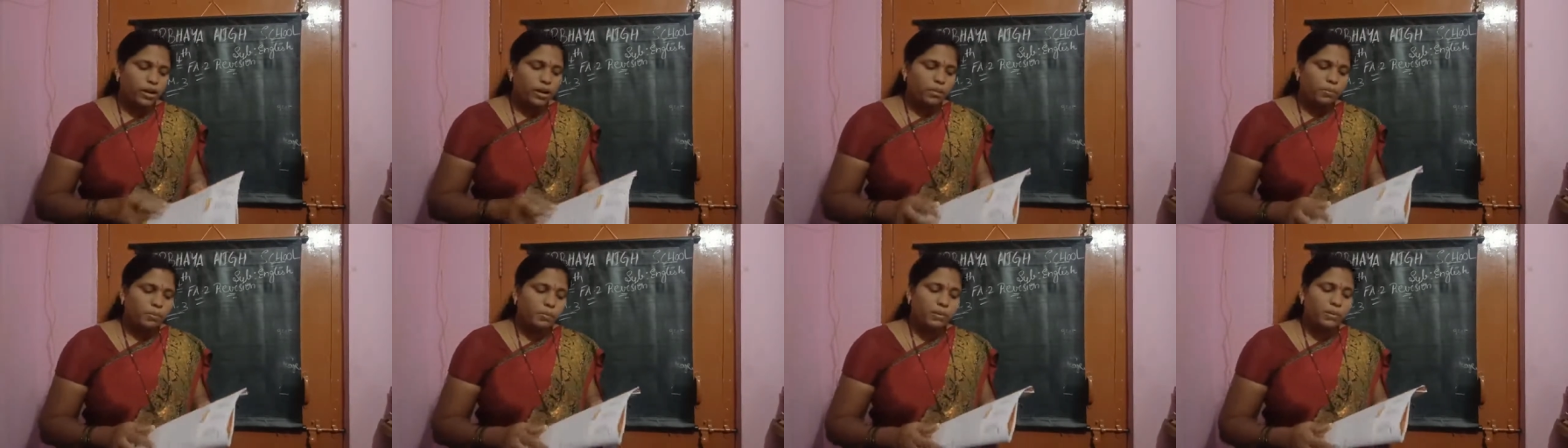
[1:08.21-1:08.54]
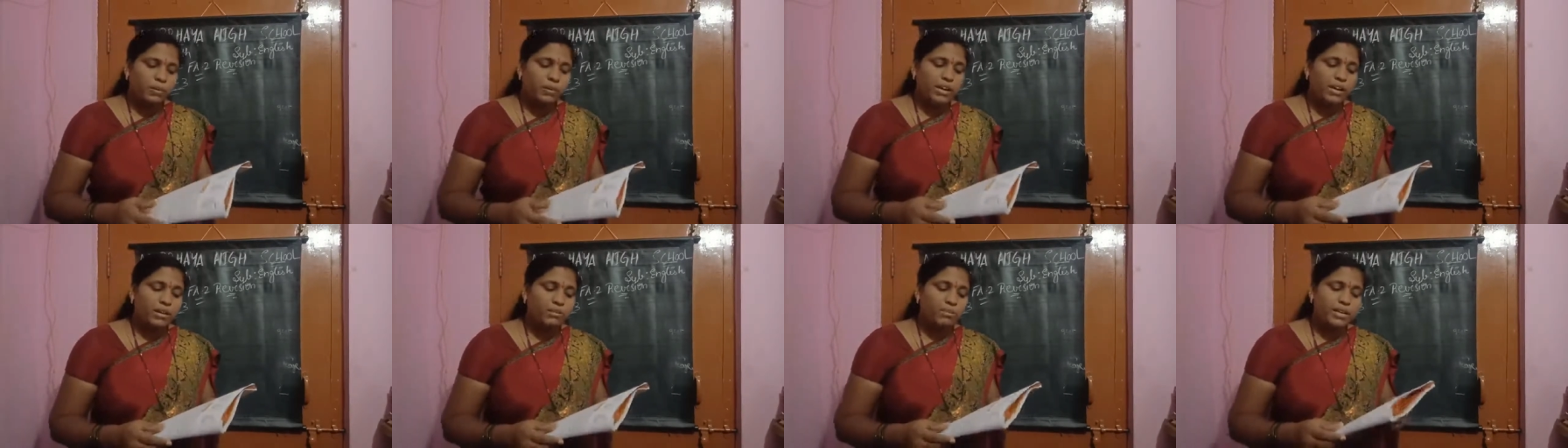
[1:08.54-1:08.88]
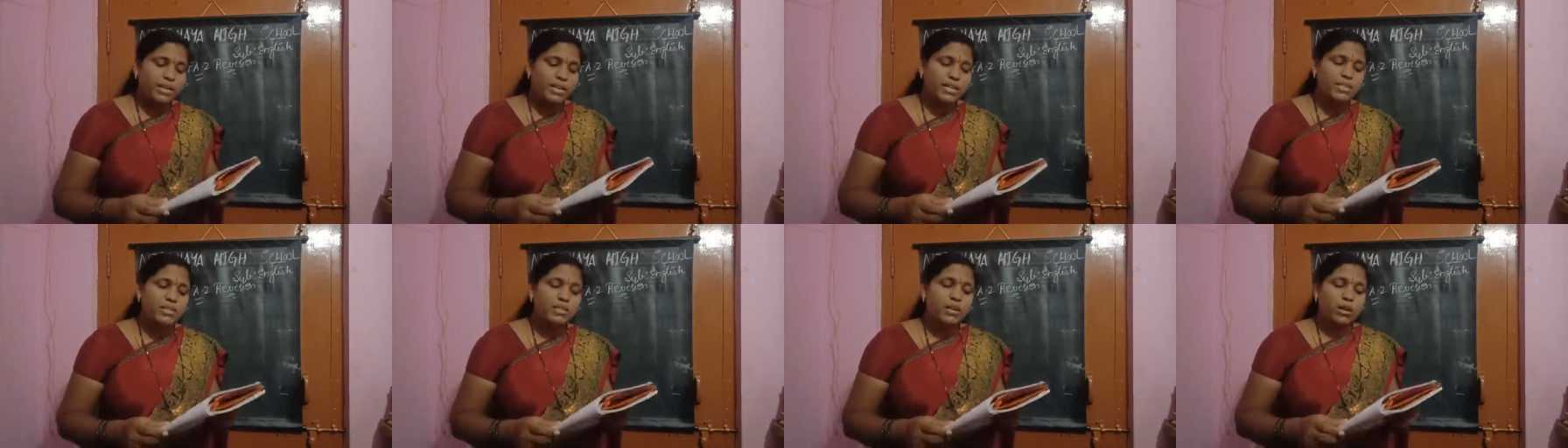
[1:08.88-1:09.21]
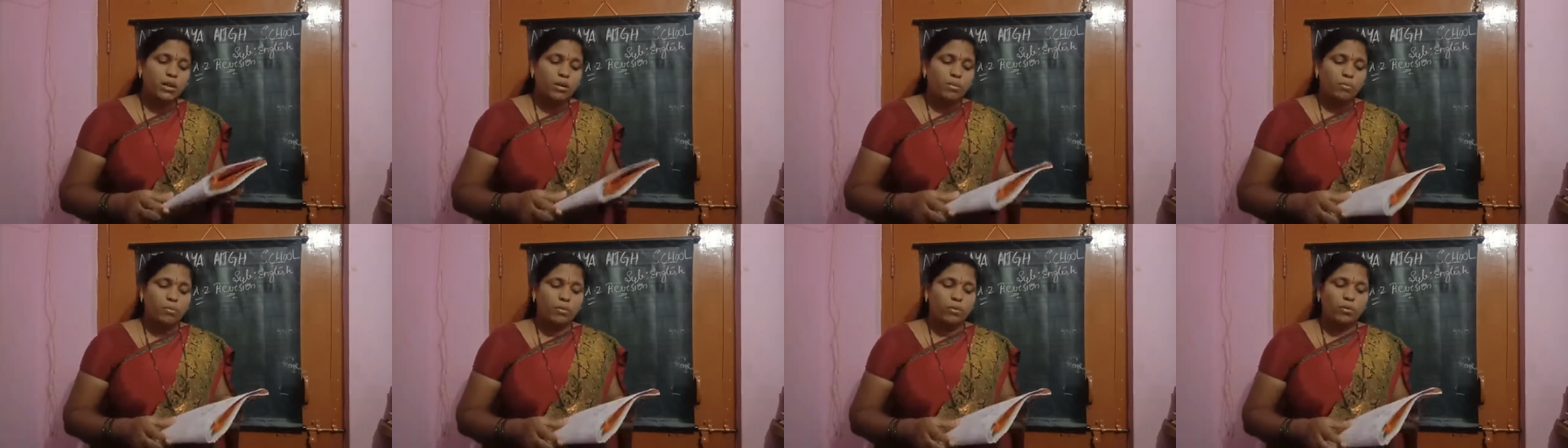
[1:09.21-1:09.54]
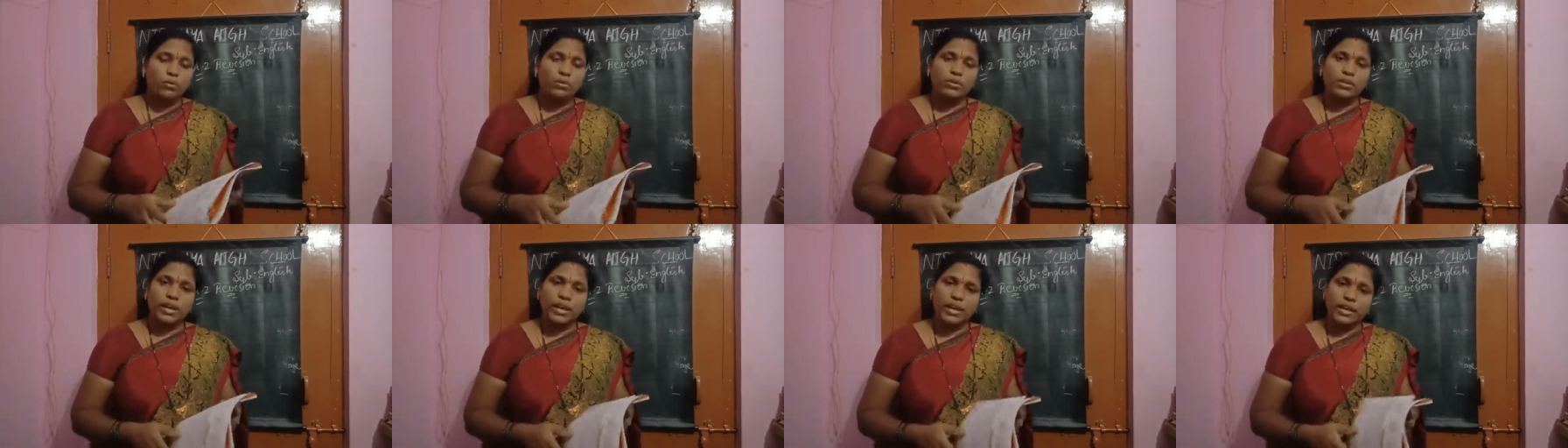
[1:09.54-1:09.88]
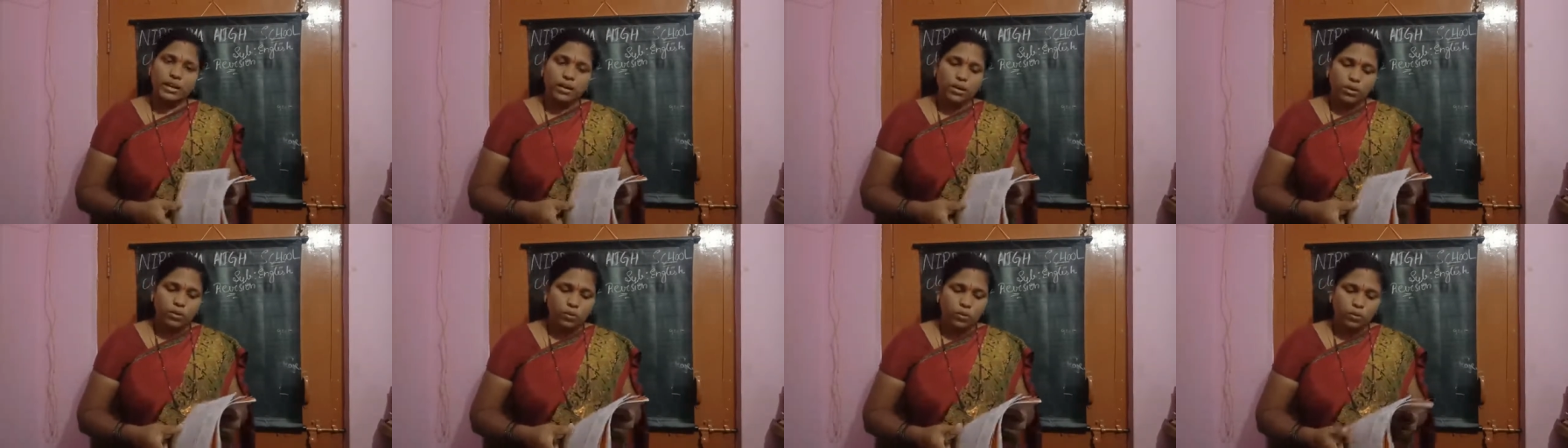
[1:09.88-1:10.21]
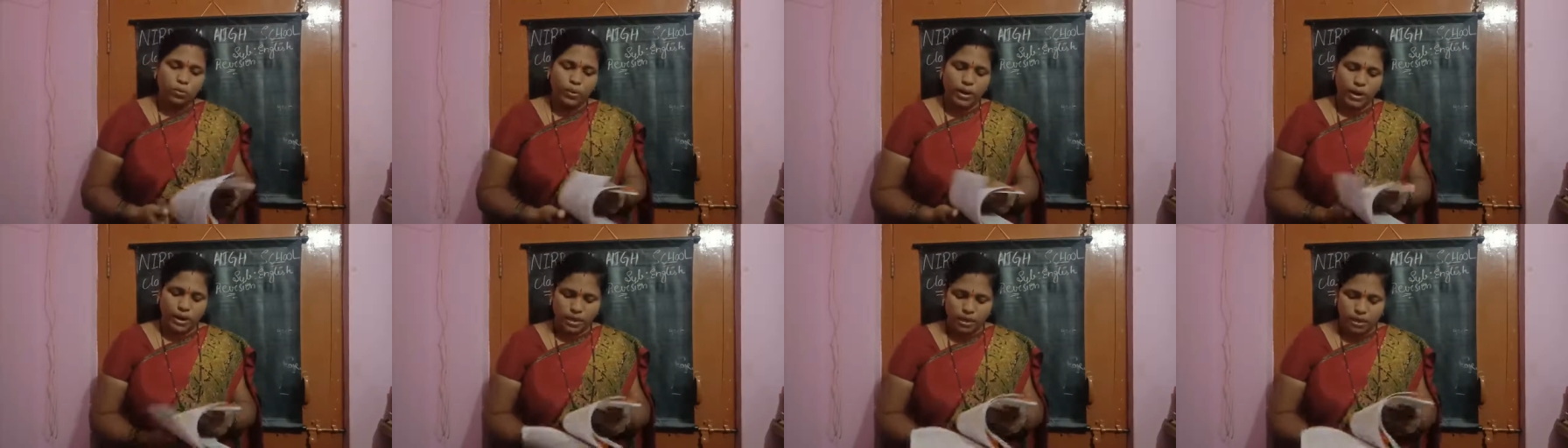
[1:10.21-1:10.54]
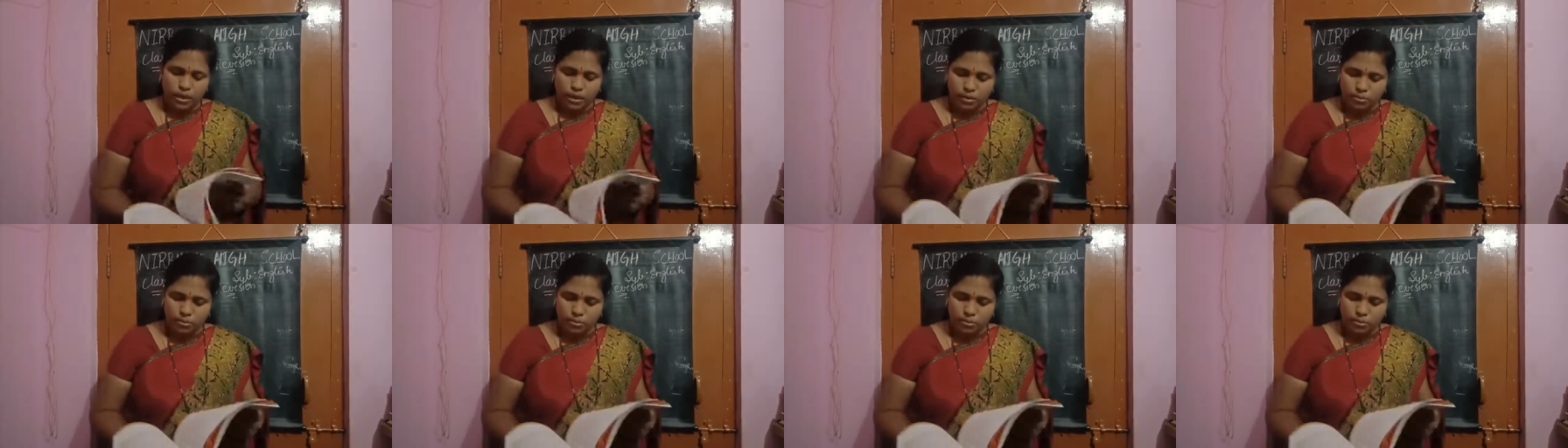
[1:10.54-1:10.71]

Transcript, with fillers: Plural means more than one.